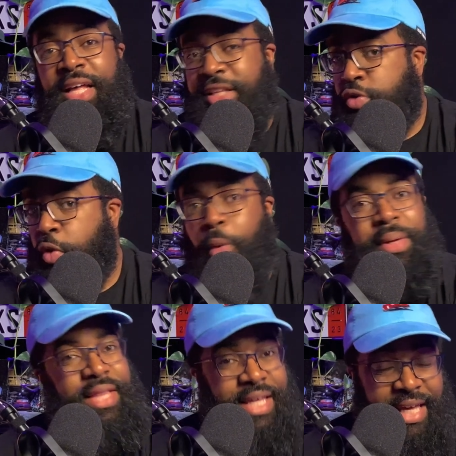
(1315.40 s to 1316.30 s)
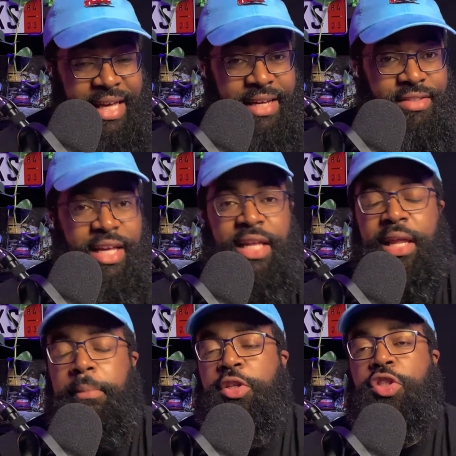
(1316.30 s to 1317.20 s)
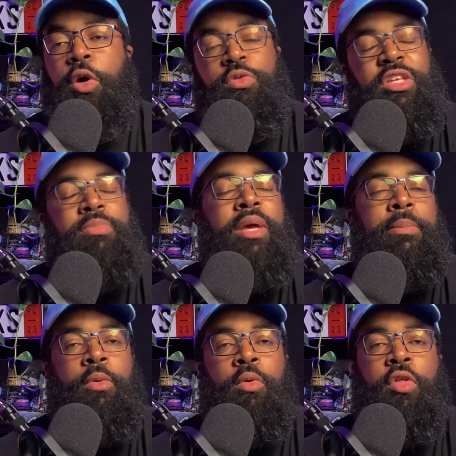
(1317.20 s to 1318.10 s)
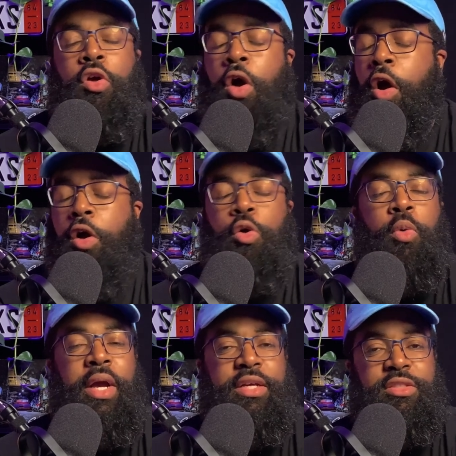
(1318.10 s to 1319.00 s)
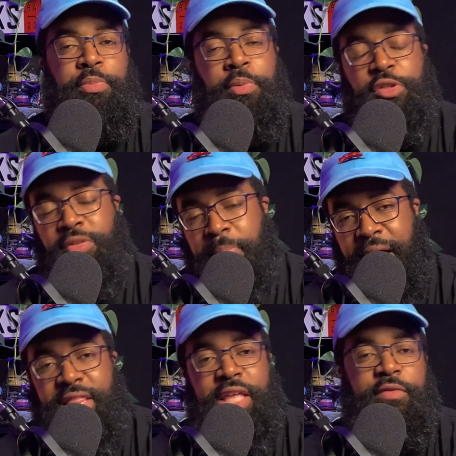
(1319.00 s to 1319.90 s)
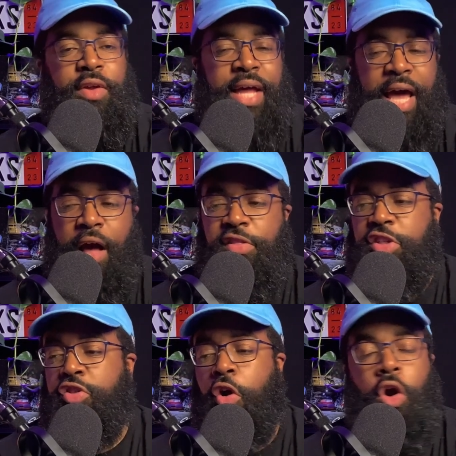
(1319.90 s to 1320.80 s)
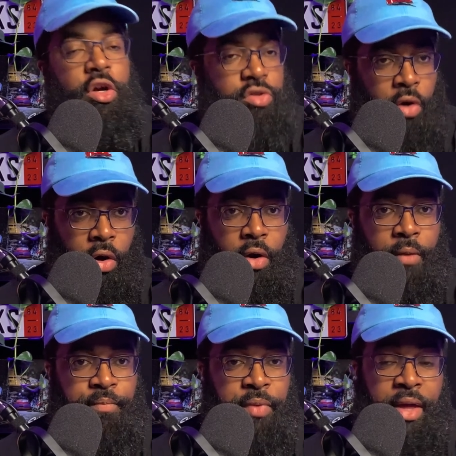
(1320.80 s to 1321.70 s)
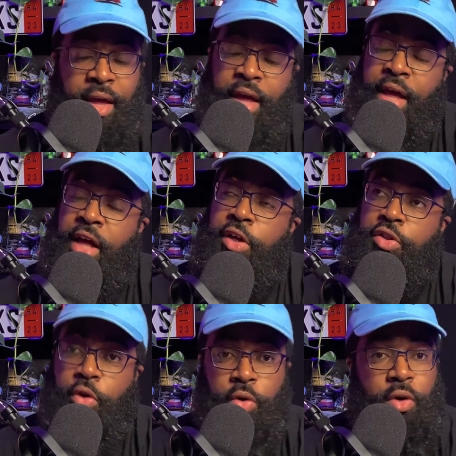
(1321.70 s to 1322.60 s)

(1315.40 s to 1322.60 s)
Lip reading: throw me the keys and let me show these people the CarQuicks perspective on how these cars are. Sooner or